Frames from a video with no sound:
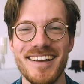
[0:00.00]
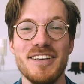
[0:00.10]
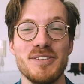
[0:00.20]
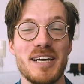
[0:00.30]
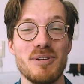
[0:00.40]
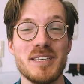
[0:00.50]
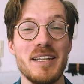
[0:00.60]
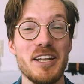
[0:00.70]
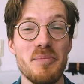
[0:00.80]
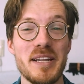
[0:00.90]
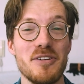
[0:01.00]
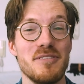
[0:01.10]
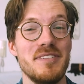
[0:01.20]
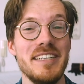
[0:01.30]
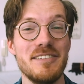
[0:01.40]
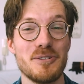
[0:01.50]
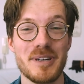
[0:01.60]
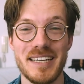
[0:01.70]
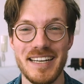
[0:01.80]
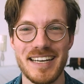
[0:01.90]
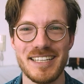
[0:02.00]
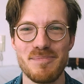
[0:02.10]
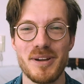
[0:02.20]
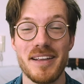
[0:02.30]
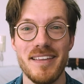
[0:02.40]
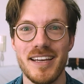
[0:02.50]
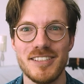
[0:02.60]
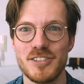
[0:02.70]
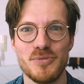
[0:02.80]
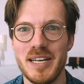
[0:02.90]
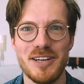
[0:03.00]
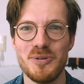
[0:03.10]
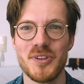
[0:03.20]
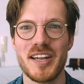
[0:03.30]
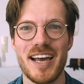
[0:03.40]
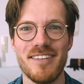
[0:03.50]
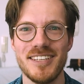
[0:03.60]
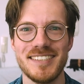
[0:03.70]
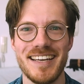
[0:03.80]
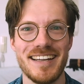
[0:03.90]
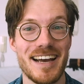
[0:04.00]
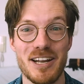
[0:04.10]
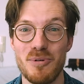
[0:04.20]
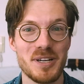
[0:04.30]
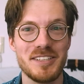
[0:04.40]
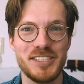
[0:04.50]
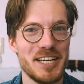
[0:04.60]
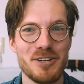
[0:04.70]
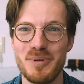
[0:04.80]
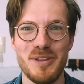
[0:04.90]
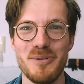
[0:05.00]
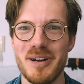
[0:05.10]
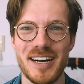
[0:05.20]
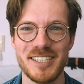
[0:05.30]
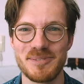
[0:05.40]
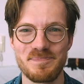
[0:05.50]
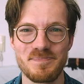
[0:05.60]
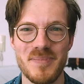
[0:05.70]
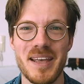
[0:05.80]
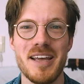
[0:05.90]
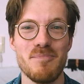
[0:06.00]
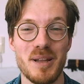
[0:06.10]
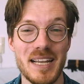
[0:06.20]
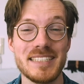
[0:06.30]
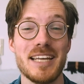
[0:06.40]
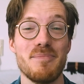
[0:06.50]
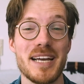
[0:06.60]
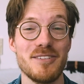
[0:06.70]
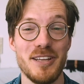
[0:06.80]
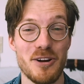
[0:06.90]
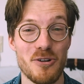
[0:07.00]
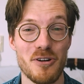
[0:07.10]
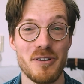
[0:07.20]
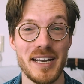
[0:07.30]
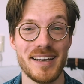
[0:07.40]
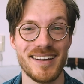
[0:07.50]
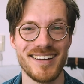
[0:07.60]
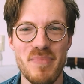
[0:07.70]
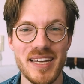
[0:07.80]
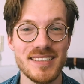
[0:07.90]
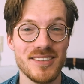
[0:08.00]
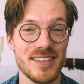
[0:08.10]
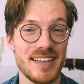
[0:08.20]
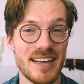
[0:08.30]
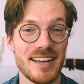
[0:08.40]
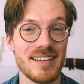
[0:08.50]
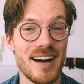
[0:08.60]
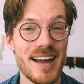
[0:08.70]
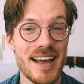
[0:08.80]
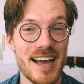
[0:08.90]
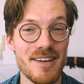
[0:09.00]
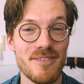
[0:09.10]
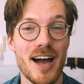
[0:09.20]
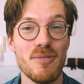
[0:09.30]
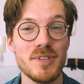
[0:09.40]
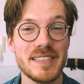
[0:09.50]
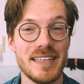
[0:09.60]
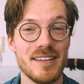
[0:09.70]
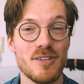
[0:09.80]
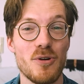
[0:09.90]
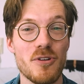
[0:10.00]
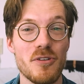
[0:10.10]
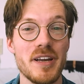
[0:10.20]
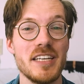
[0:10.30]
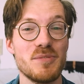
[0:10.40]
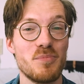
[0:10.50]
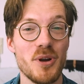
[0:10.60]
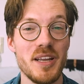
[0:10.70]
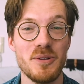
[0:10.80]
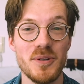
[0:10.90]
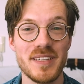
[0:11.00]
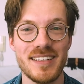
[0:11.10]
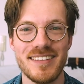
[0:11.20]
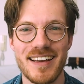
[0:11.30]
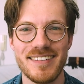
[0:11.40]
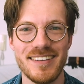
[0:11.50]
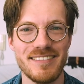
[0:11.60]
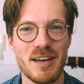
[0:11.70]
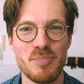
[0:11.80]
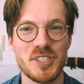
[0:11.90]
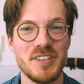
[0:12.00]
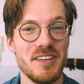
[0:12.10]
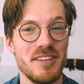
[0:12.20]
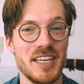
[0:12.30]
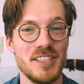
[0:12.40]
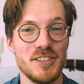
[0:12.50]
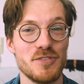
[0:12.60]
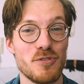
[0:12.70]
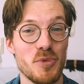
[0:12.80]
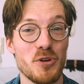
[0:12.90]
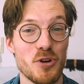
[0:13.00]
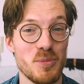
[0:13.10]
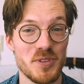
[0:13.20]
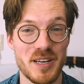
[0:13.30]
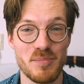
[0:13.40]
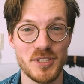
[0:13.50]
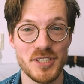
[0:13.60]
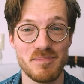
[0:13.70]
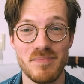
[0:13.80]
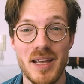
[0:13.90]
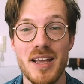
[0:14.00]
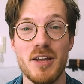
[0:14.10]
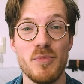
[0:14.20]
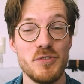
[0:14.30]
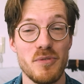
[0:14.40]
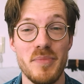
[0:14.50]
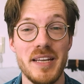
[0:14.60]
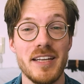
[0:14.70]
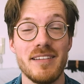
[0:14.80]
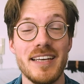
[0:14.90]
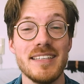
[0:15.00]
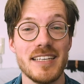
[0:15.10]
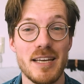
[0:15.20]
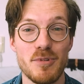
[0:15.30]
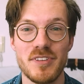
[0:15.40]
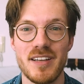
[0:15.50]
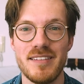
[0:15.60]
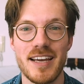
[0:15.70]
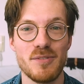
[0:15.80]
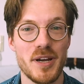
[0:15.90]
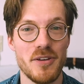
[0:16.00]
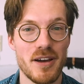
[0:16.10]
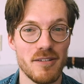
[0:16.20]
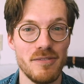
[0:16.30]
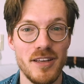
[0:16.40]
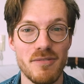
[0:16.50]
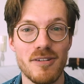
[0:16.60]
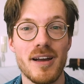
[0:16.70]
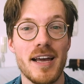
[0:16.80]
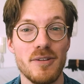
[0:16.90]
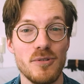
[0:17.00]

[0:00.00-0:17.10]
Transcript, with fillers: So that was a little bit of a detour in the end, but I think it's just really cool that I have this data and I wanted to share it with you guys. But let's get back to the Oura Ring. Based on the data that I have, I would say that the Oura Ring is pretty good at detecting temperature deviations from your normal temperature, which would mean it is able to detect when you have a fever and